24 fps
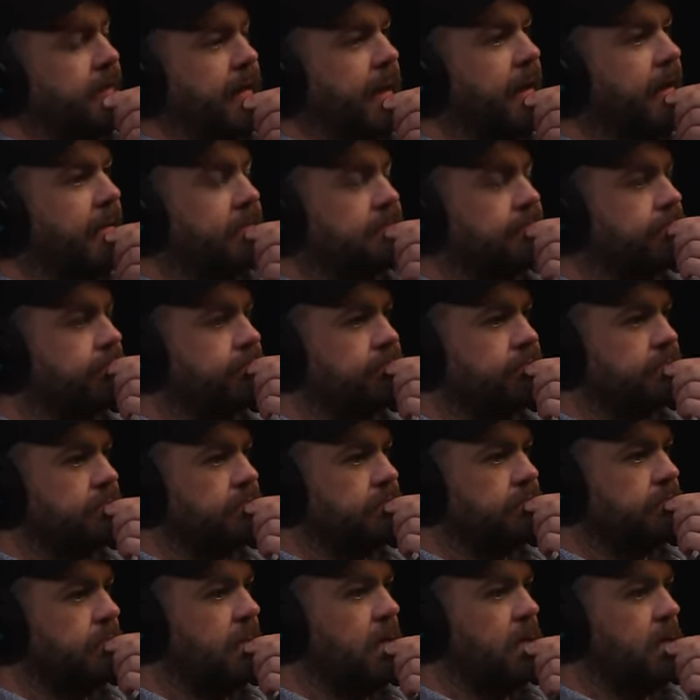yeah.
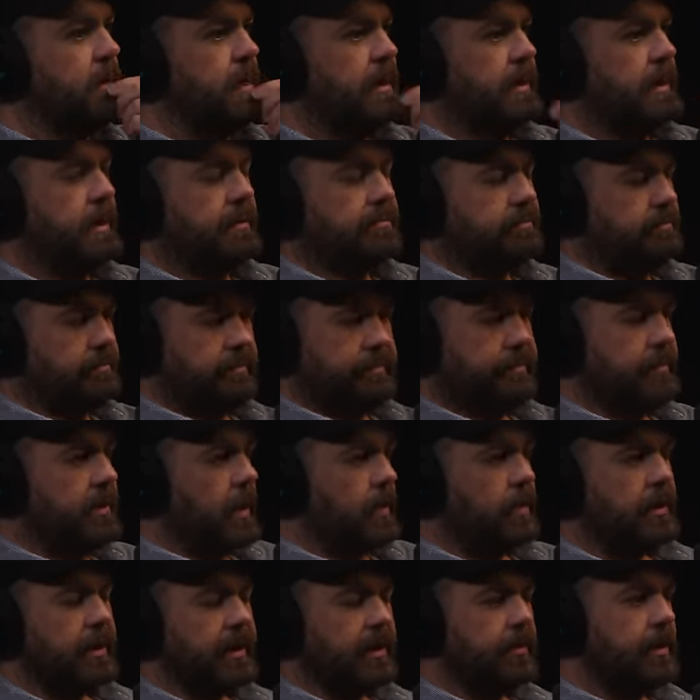No, I, I
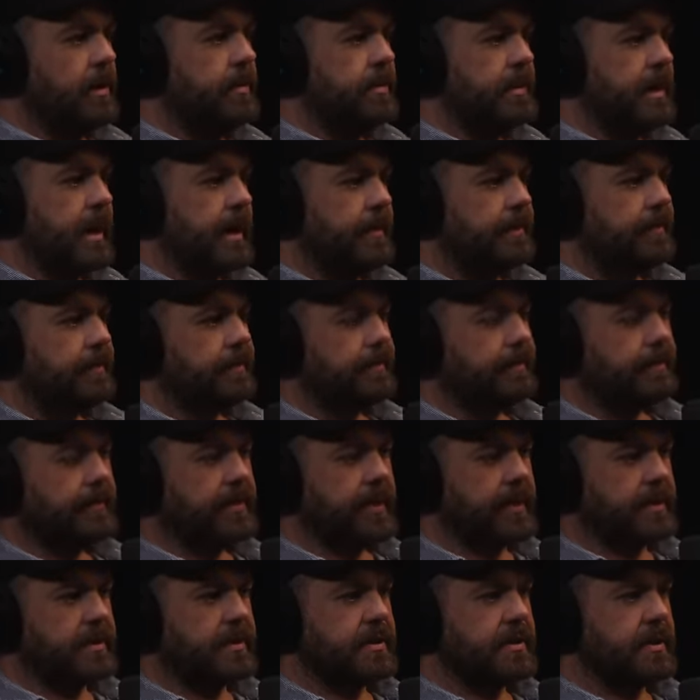totally agree with that.
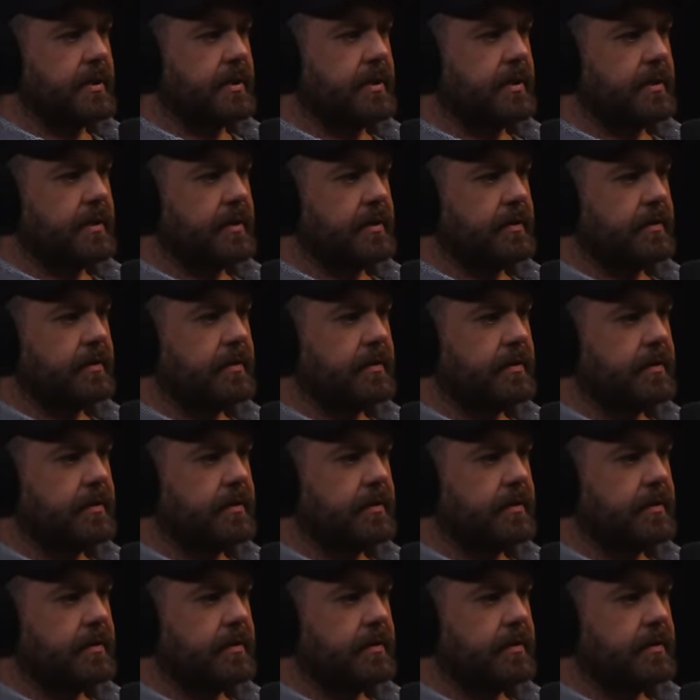It's, uh,